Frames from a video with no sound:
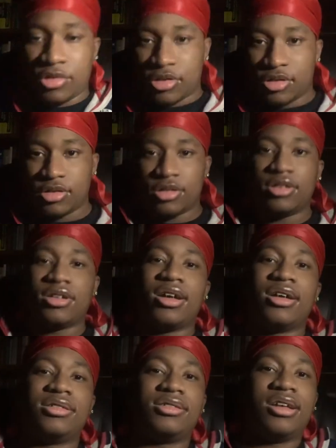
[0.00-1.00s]
What's good,
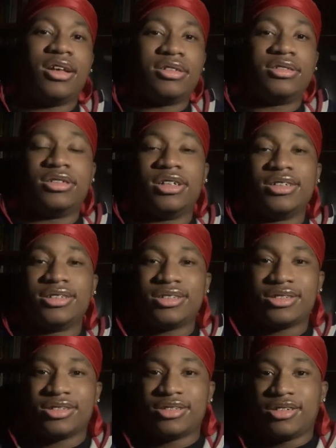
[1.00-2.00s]
guys? ICS.
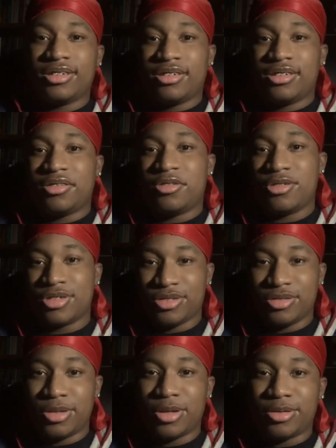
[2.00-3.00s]
Of course,
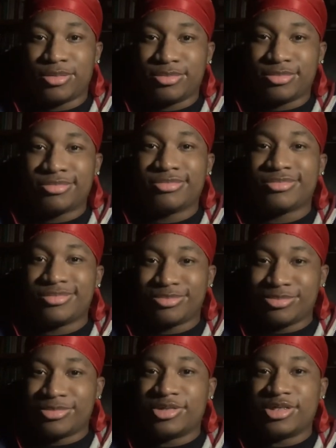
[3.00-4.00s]
the
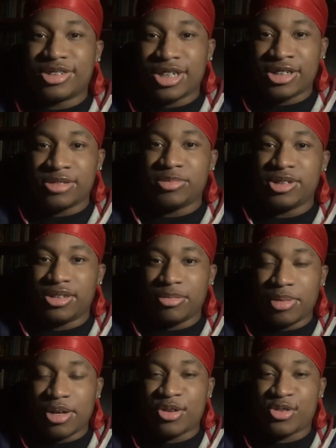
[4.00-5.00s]
Saints beat the
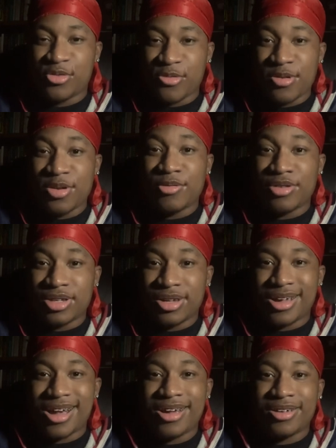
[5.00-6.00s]
Bears
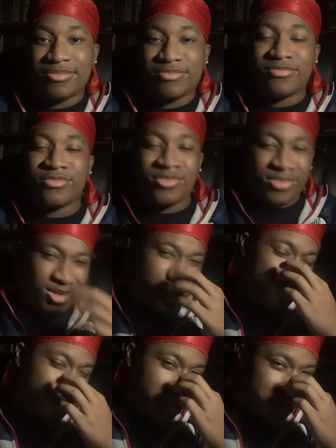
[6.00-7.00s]
21-9.
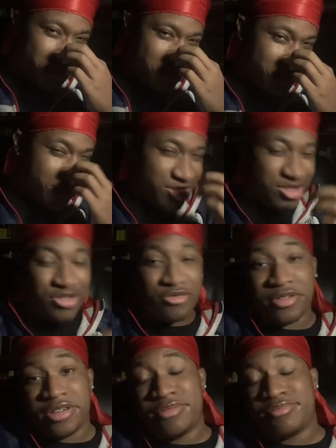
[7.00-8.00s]
It's really
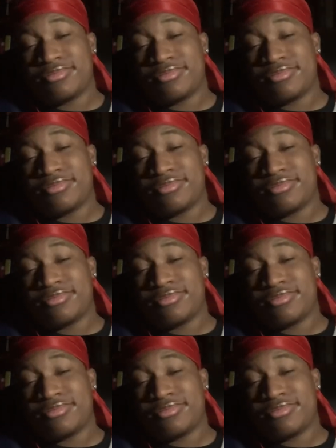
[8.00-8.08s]
21-3.